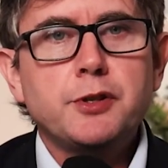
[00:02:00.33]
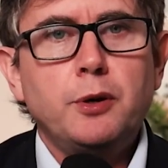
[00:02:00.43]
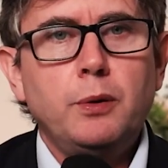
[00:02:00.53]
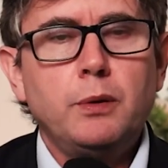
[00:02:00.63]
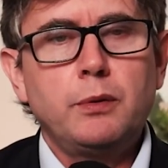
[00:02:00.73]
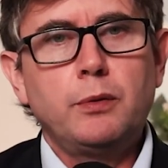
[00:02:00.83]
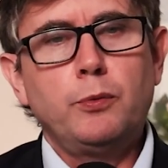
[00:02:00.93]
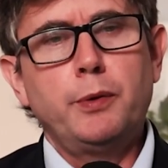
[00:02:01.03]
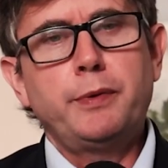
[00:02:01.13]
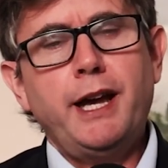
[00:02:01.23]
so
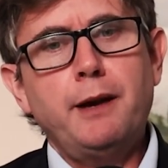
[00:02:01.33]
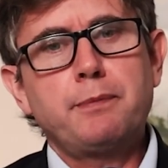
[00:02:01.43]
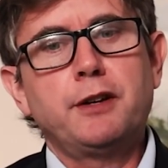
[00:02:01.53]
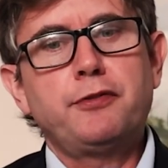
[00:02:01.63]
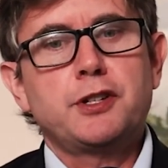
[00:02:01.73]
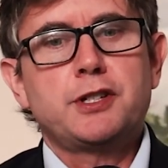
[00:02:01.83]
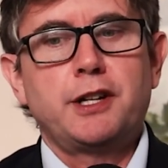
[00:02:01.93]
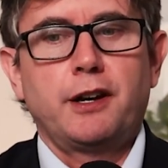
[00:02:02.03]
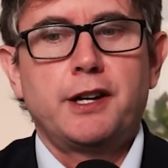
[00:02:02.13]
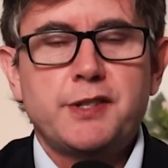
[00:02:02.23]
when we have
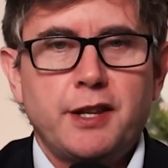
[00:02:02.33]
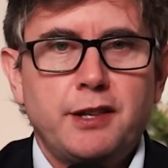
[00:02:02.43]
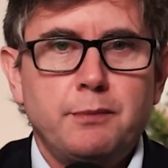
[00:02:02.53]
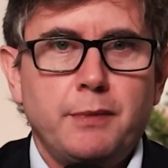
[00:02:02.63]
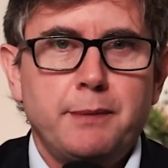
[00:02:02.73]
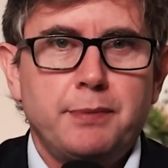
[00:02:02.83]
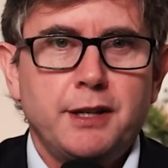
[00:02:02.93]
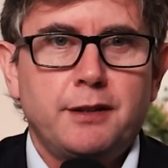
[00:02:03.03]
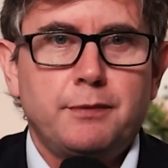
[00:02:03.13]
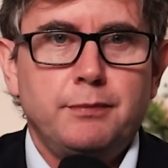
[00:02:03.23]
beneficiaries, I think my
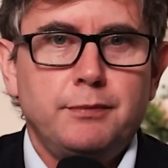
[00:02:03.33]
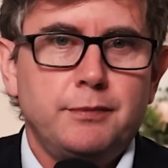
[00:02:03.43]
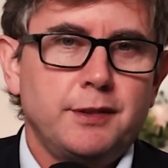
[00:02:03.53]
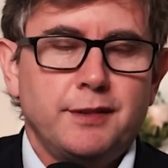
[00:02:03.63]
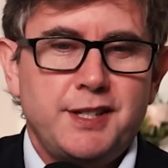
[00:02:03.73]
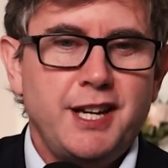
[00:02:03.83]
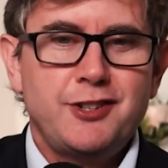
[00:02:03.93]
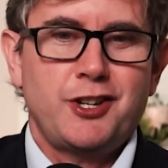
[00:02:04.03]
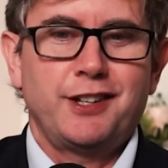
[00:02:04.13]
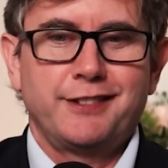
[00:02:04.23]
big
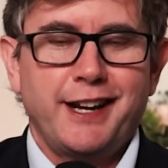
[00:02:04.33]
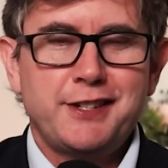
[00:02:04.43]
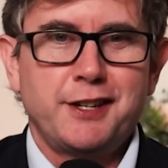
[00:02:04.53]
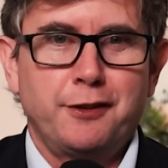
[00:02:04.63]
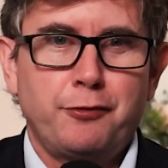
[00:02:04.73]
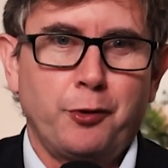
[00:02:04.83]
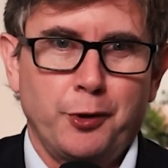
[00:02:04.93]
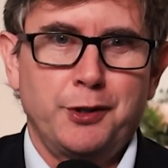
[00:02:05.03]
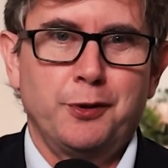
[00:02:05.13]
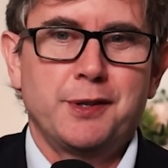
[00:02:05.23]
teaching lesson for
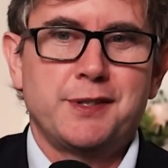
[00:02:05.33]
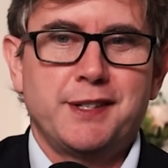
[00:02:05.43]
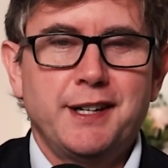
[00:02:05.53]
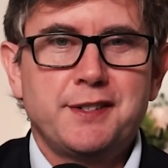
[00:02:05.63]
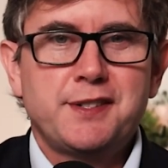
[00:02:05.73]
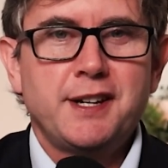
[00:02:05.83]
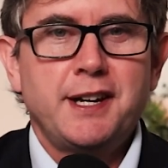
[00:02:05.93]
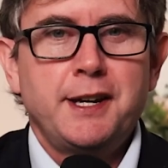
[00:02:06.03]
you is this.